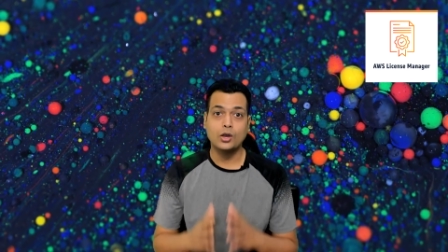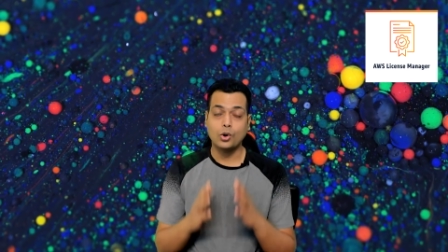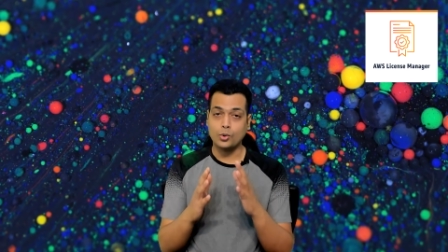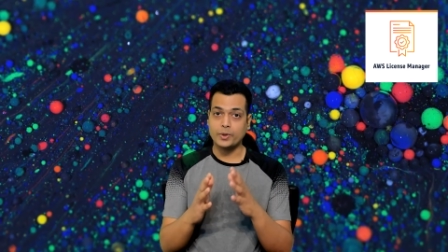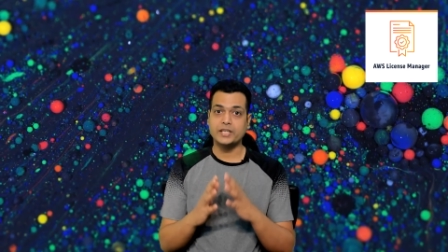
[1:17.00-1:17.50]

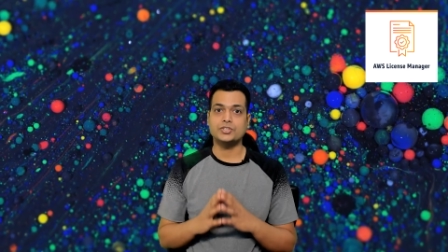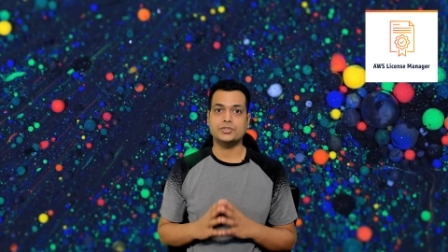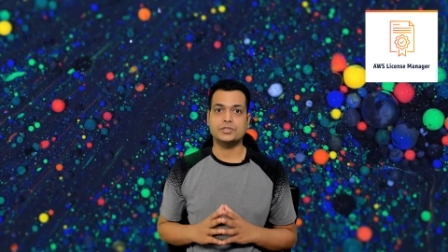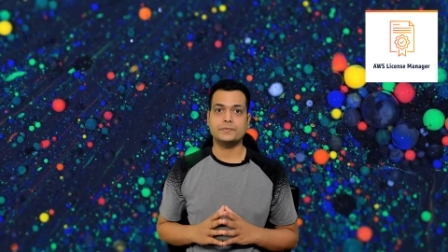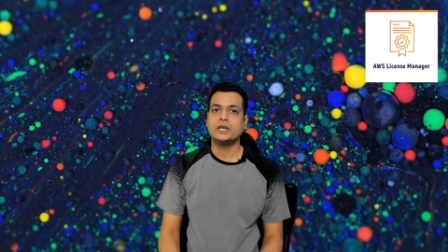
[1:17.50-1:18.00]

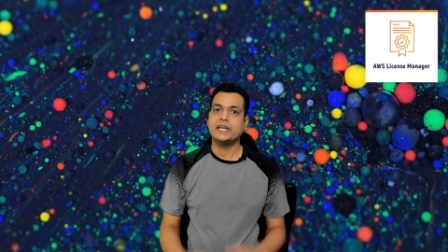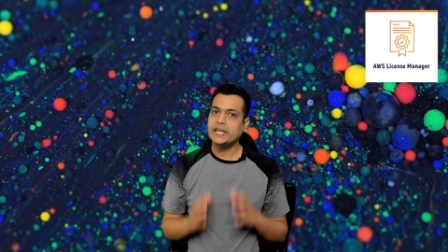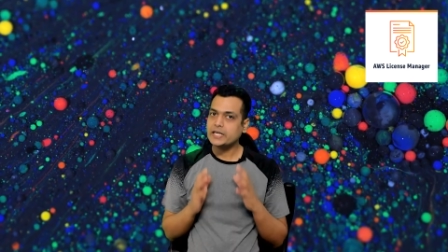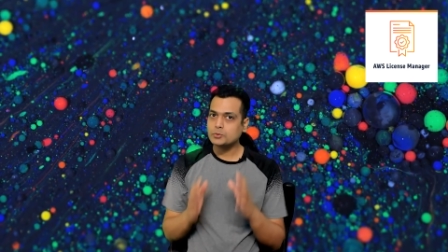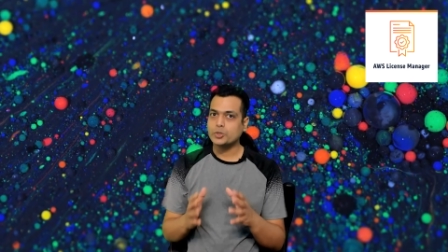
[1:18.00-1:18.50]
overages.
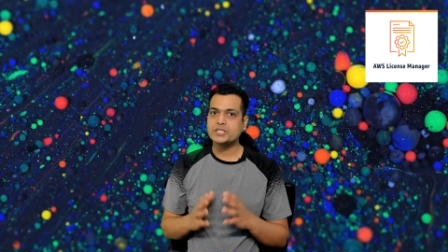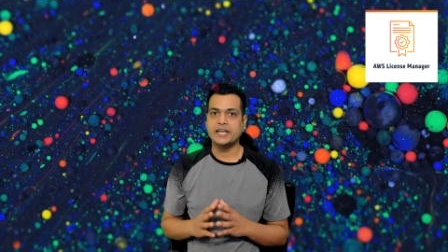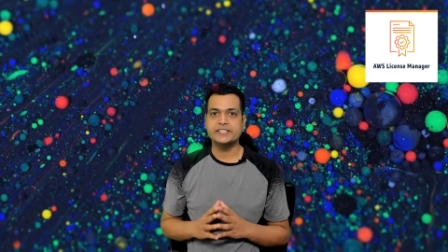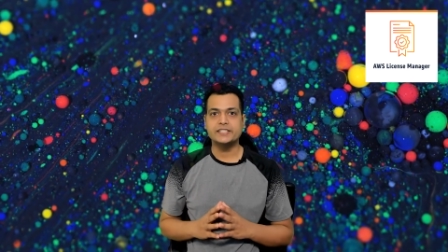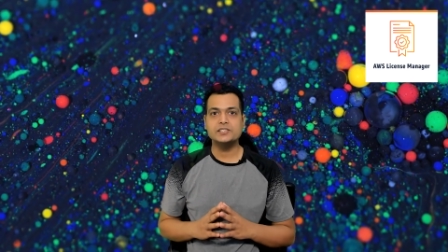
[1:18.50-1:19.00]
AWS
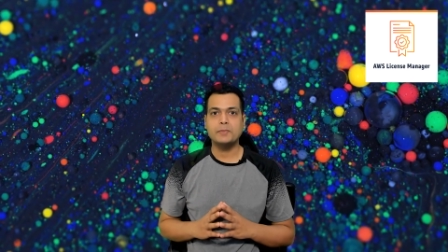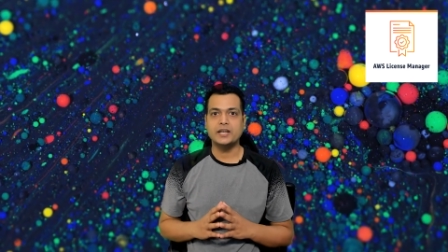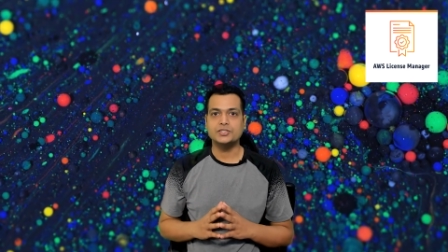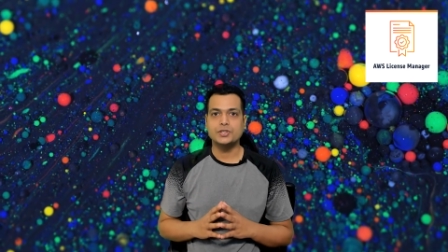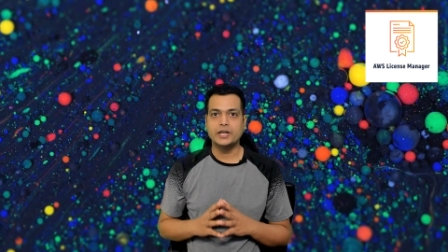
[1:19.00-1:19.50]
License
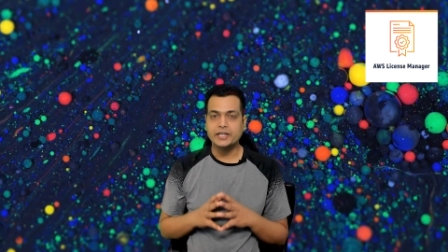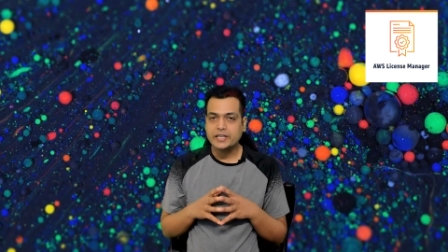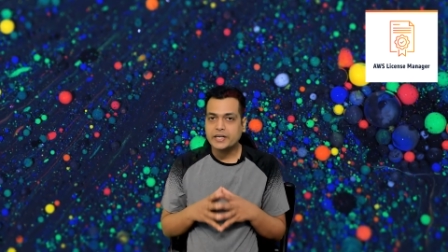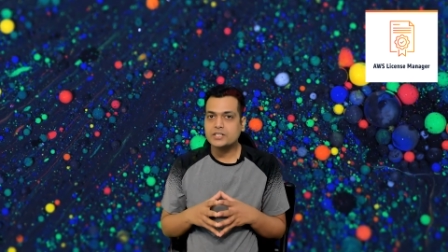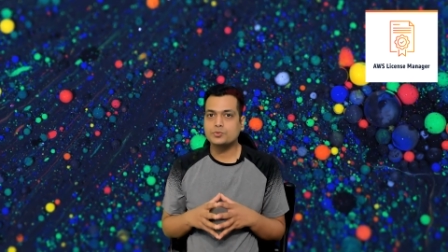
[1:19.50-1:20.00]
Manager
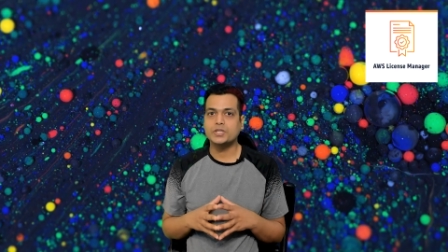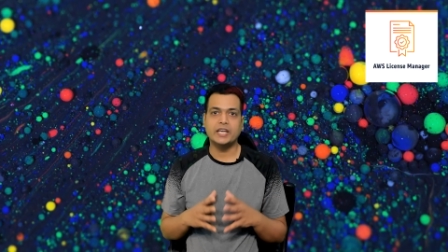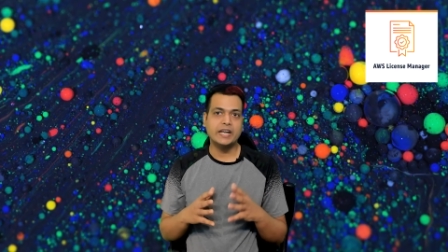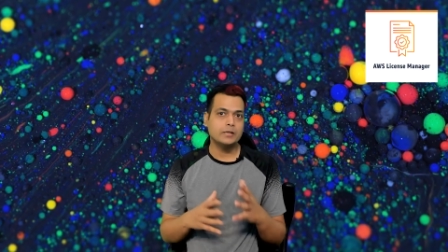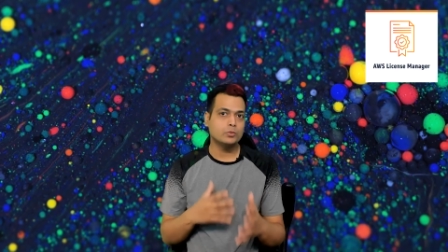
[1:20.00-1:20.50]
integrates with
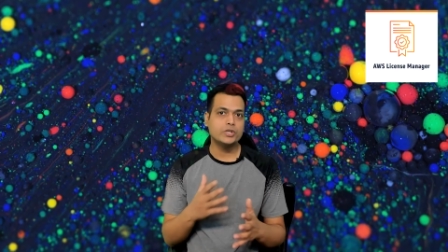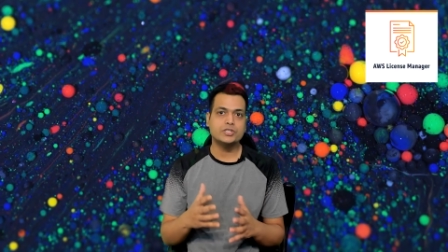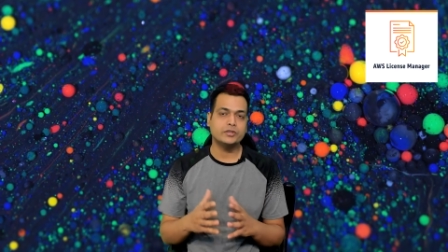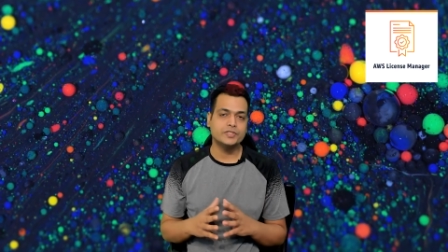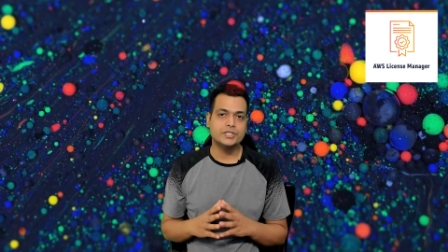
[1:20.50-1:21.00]
AWS
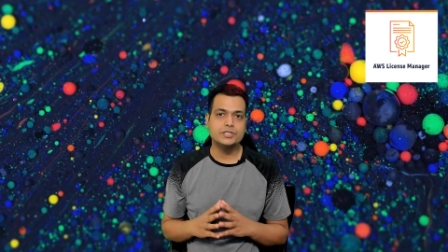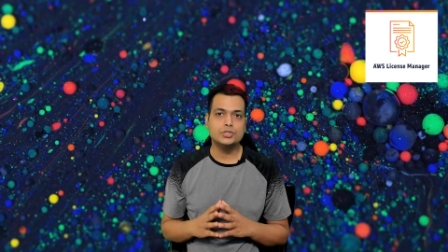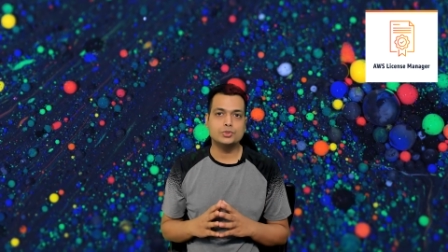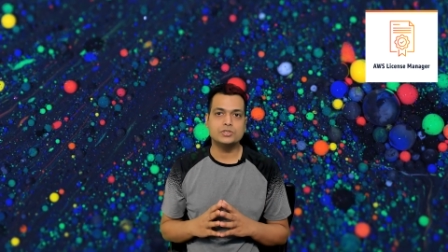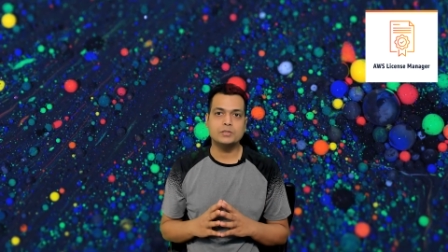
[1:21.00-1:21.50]
services
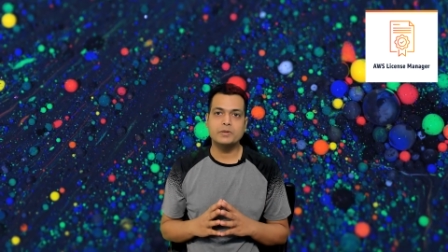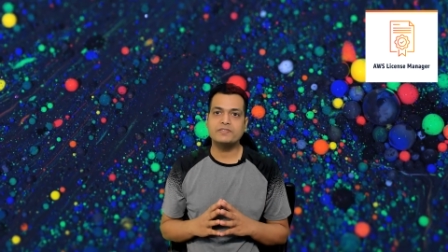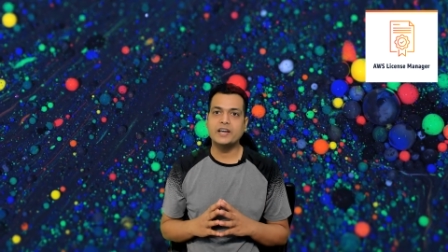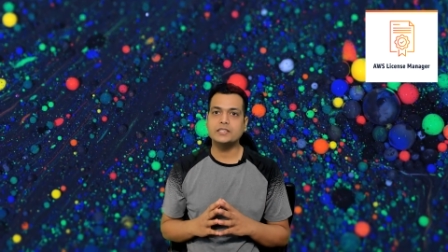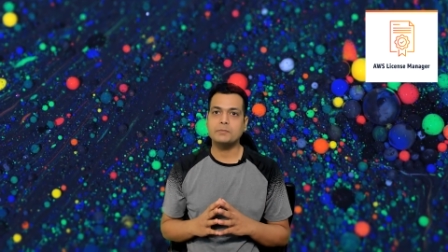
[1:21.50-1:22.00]
to
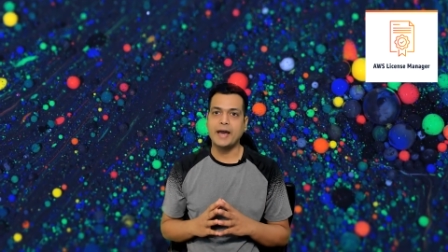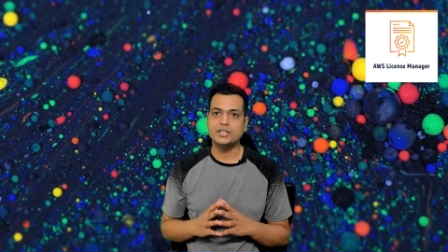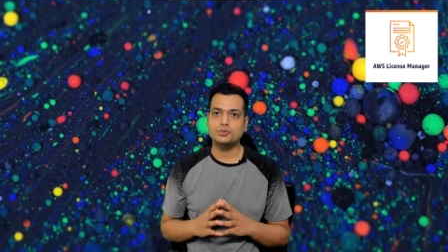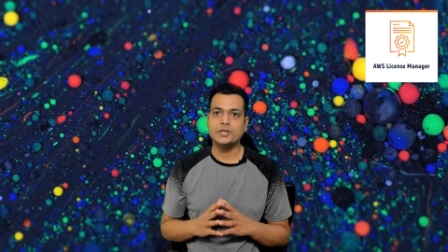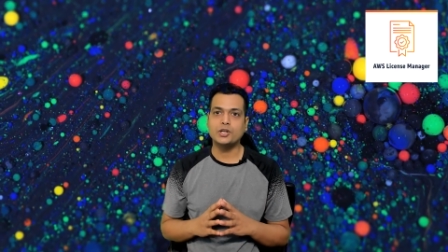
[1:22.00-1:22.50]
simplify the
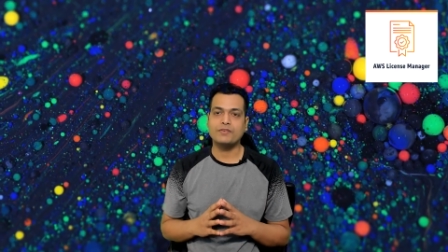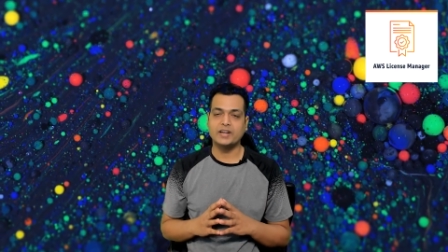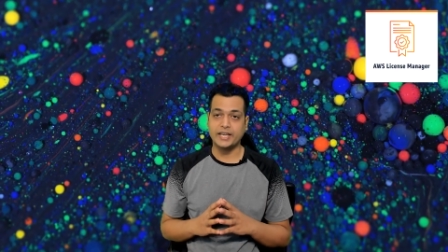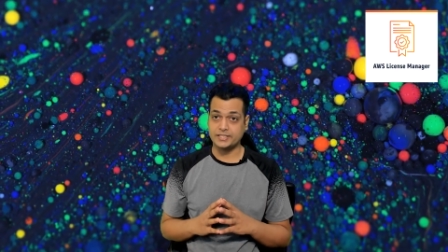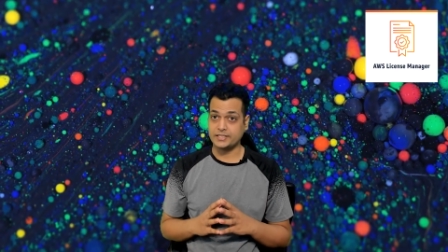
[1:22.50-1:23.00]
management of
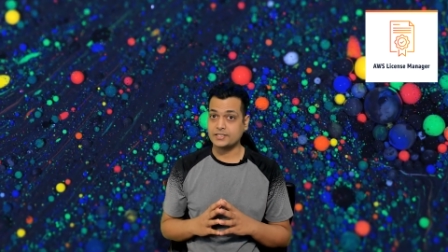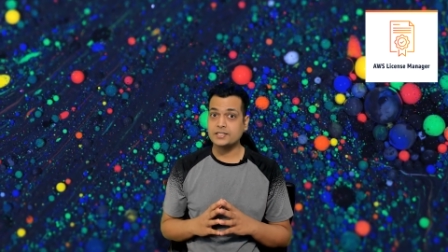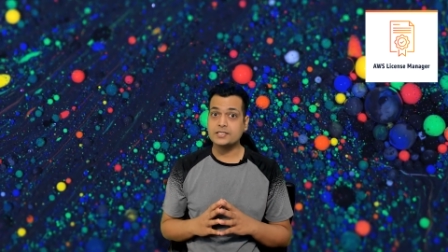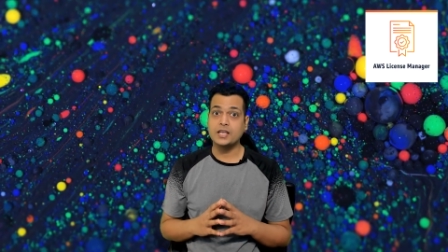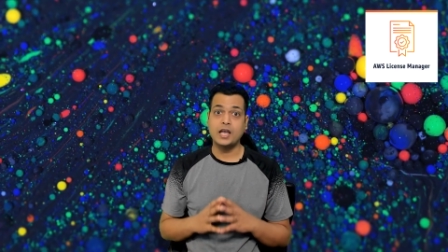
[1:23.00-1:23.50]

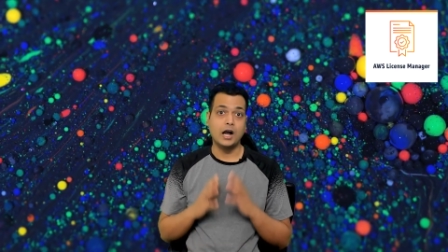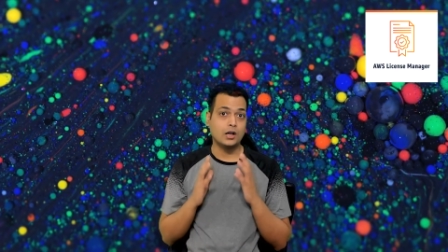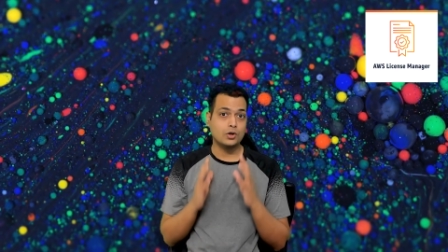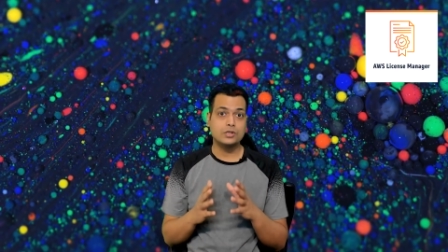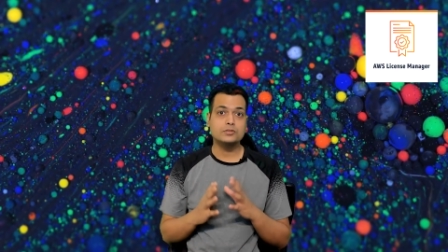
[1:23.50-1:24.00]
licenses
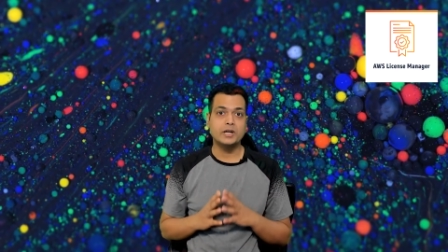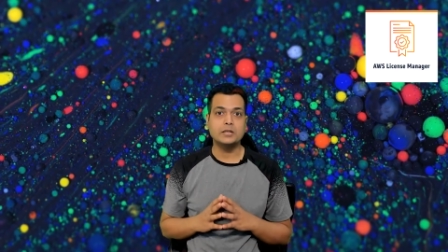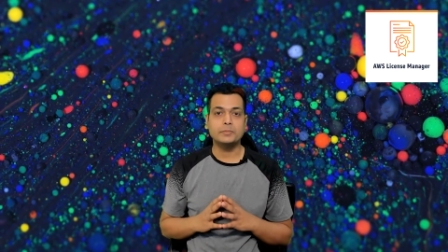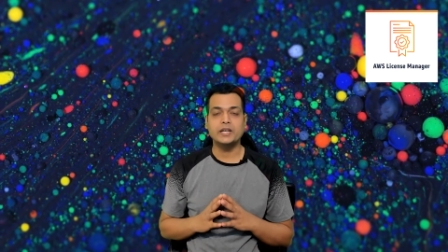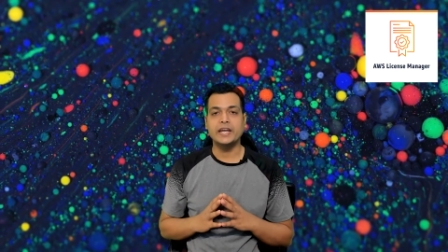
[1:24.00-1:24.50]
across
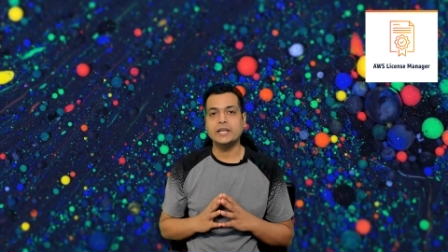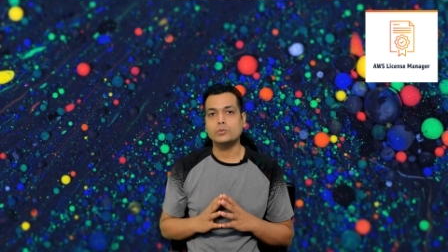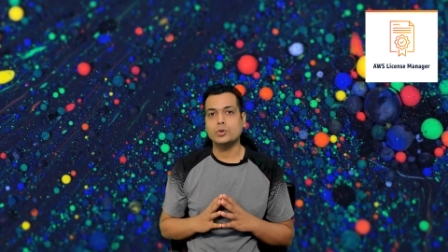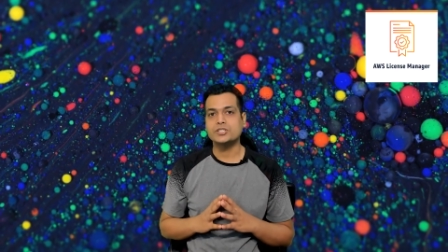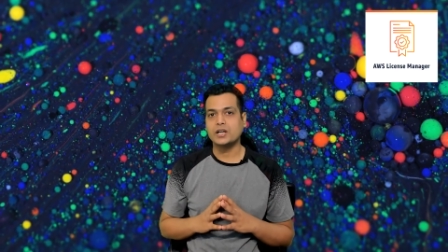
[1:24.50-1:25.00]
multiple
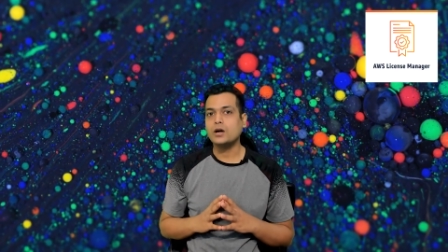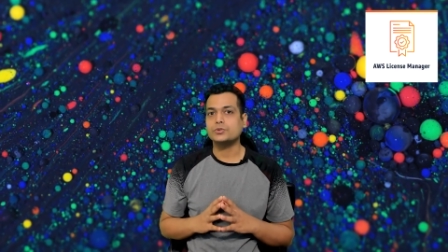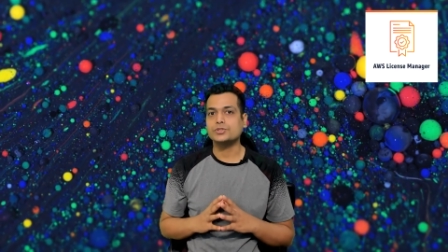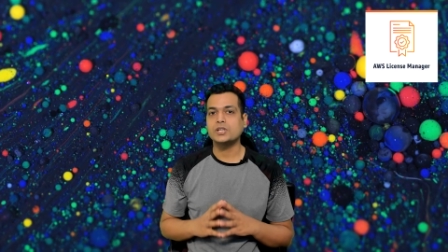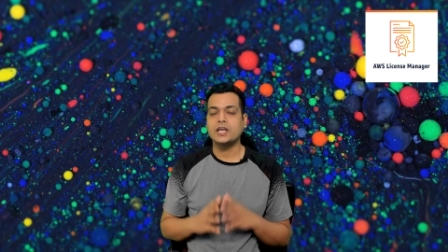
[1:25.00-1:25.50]
AWS accounts,